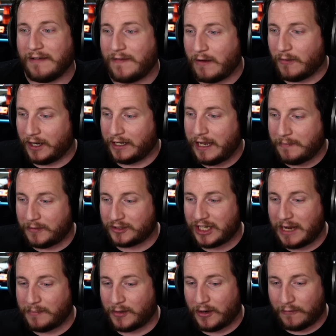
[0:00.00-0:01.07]
If I want to keep the
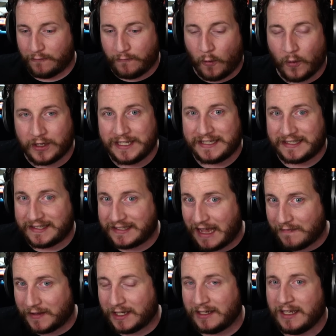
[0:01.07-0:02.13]
chamber at
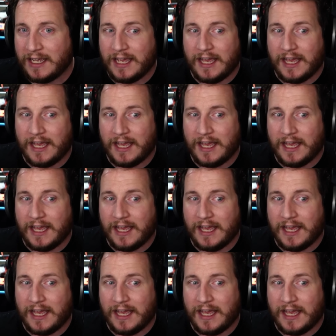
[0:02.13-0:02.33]
forty-seven,